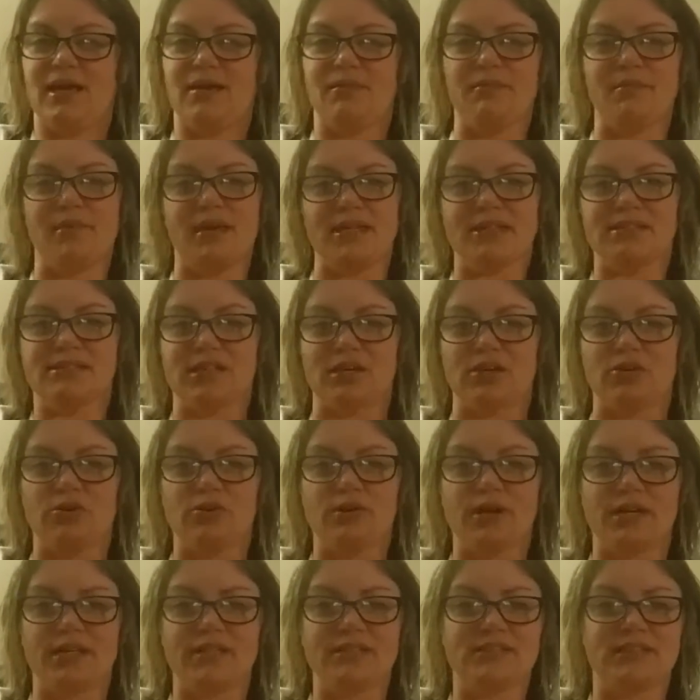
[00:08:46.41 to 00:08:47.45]
May sound
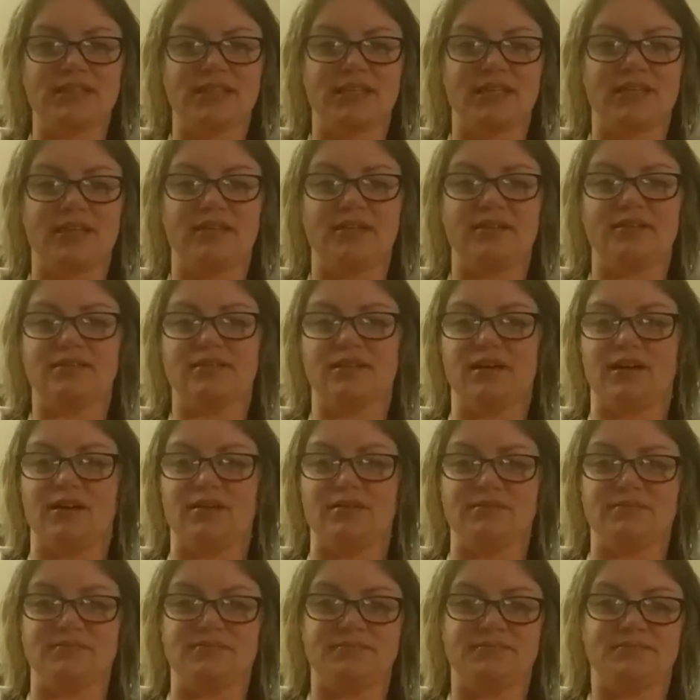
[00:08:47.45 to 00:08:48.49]
crazy,
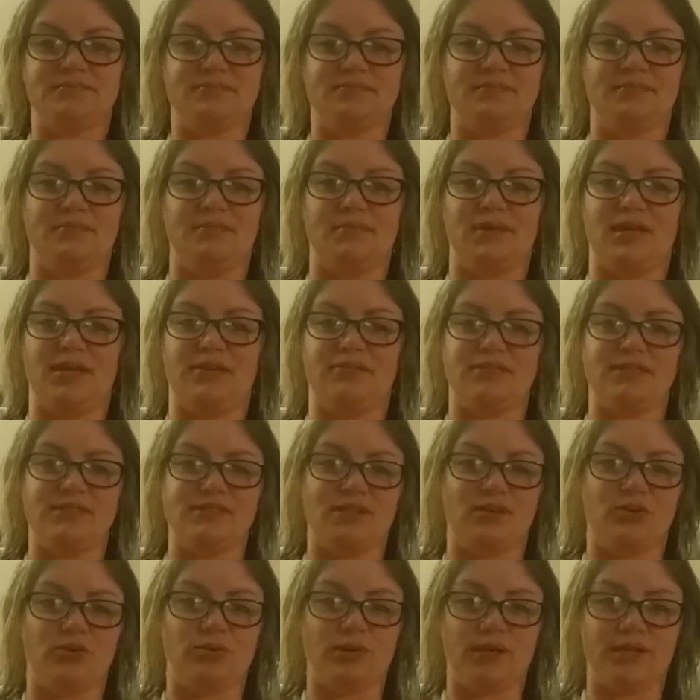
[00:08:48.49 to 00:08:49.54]
may even
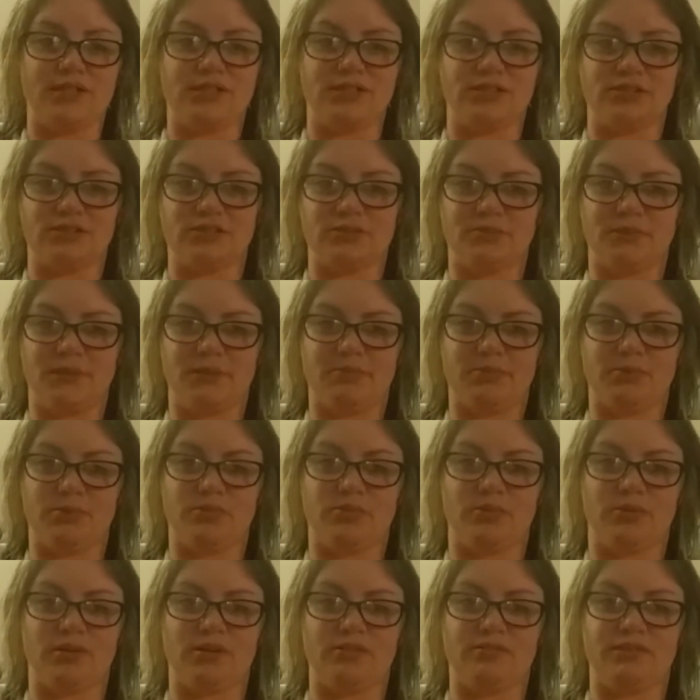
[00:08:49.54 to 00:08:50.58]
sound crazier to people
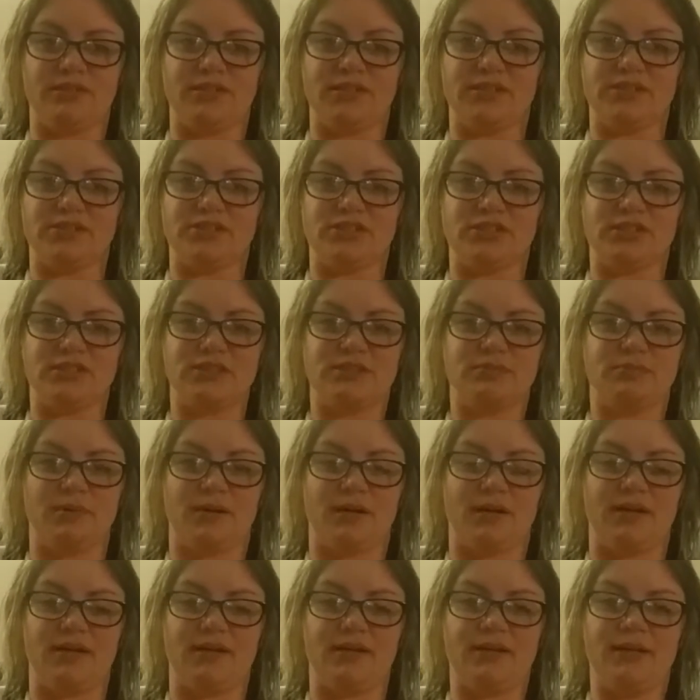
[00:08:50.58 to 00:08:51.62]
who aren't religious,
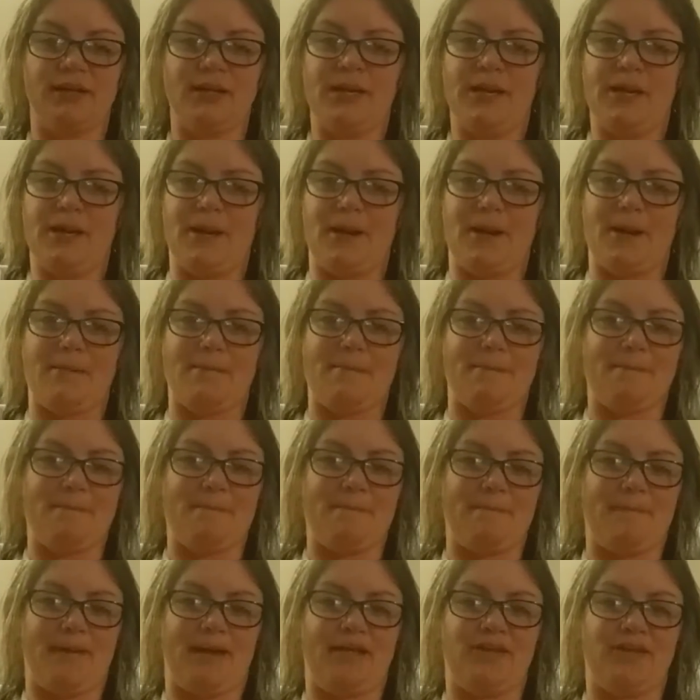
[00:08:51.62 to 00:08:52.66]
but
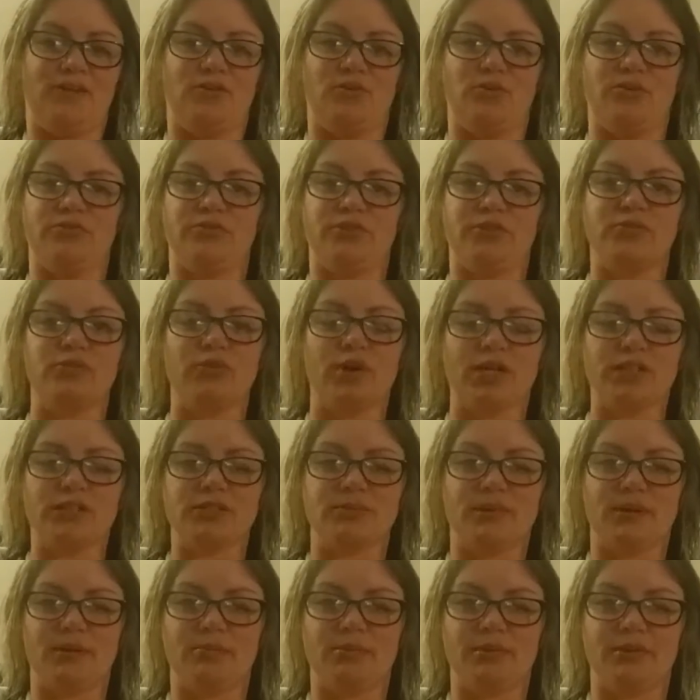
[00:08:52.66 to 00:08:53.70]
I know if you watched
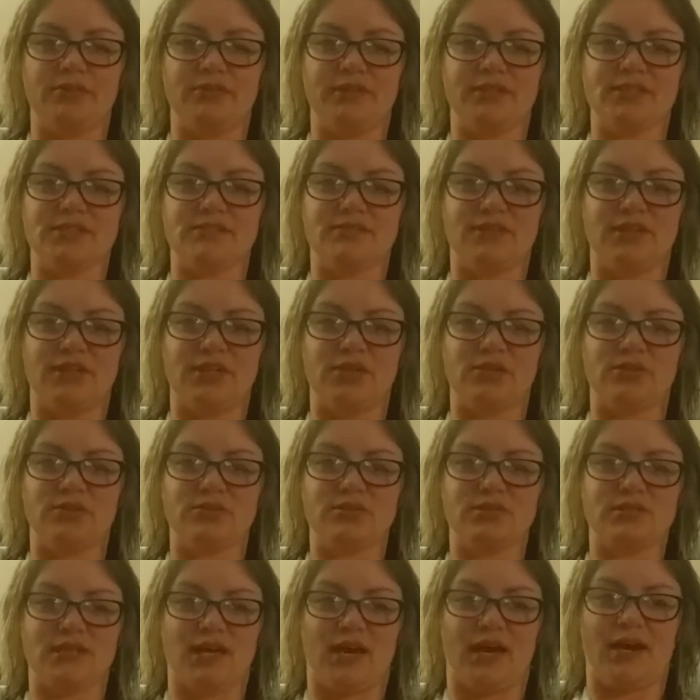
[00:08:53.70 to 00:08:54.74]
my previous
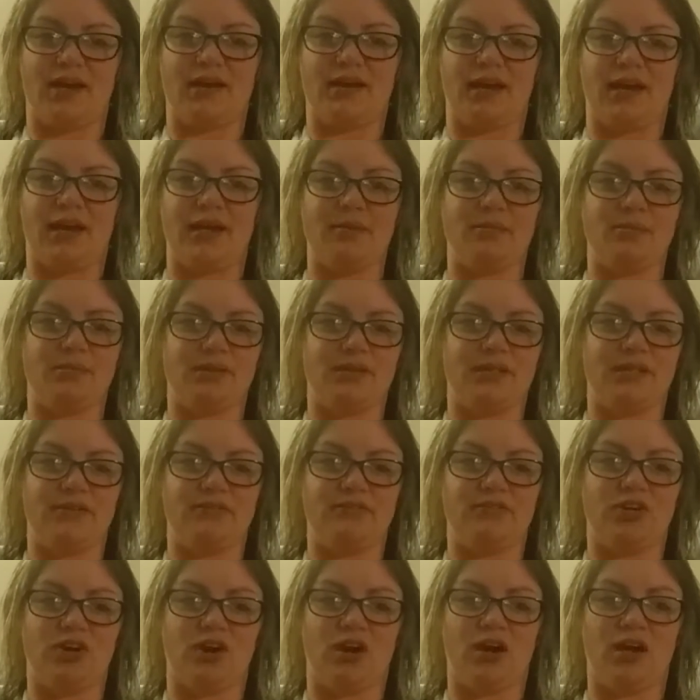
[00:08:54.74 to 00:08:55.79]
videos that I
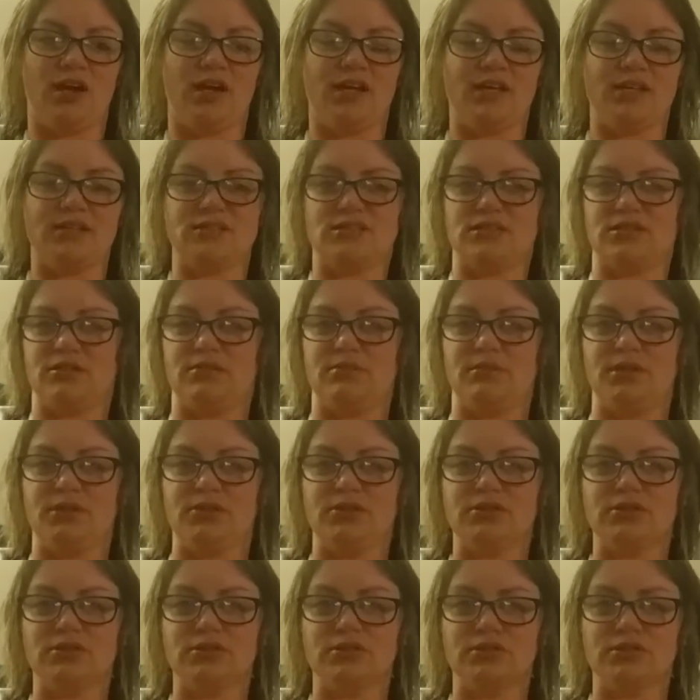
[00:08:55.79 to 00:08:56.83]
believe God has done
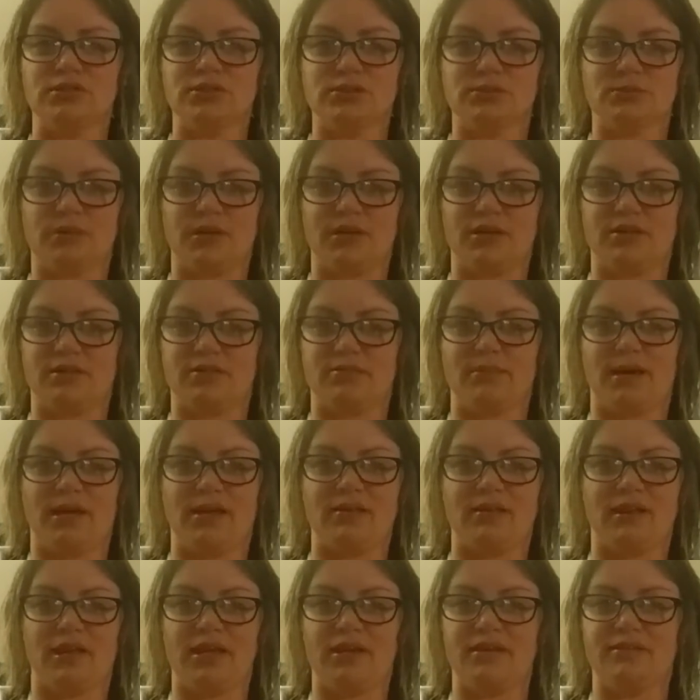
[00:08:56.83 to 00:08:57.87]
miracles with
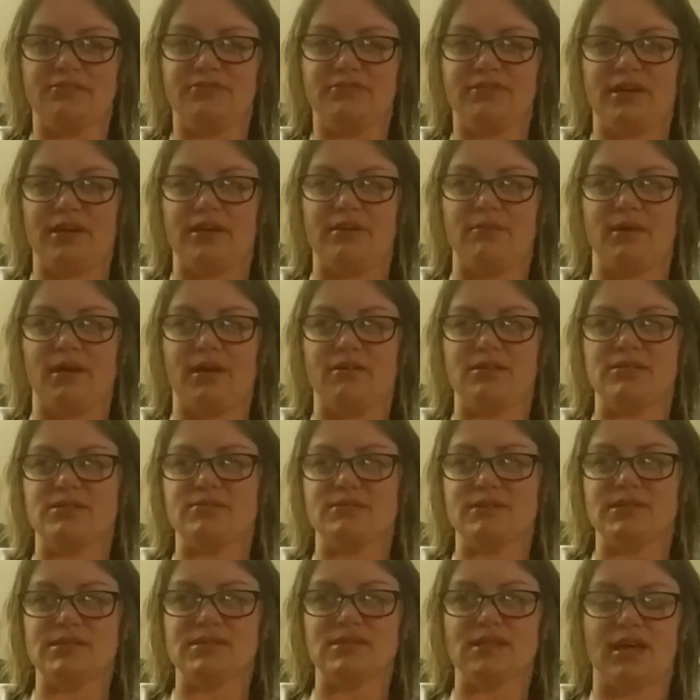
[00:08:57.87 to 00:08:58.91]
my life and my
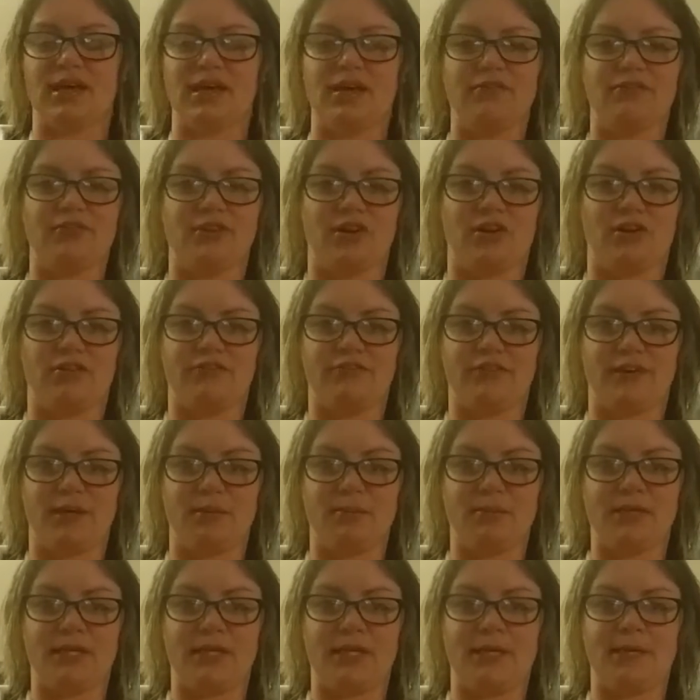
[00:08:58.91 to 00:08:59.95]
husband's life and our
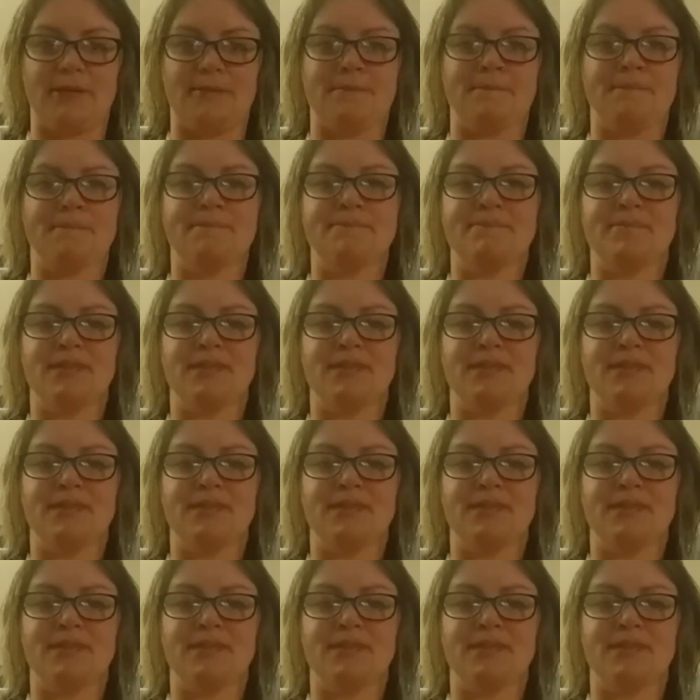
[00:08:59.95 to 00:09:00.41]
family,